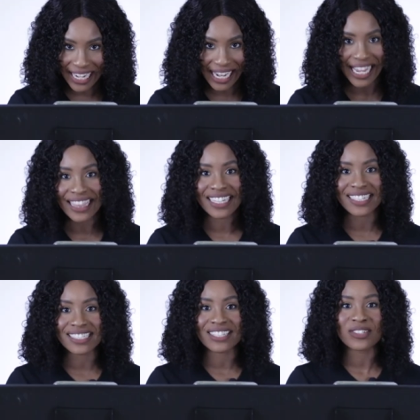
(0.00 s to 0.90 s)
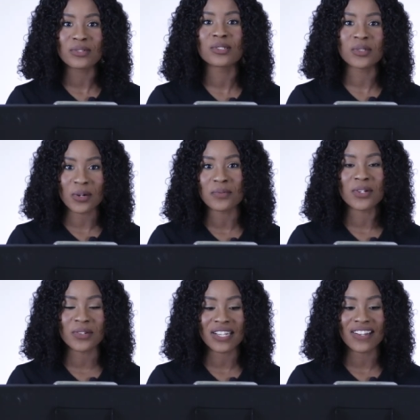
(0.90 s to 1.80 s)
and there's a huge storm
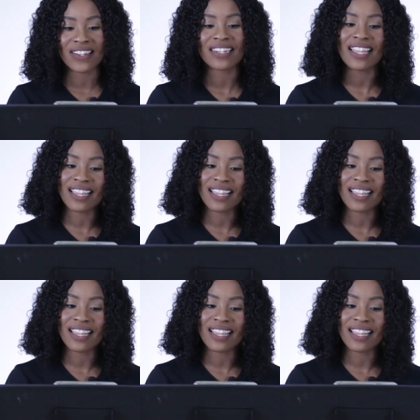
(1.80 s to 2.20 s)
going on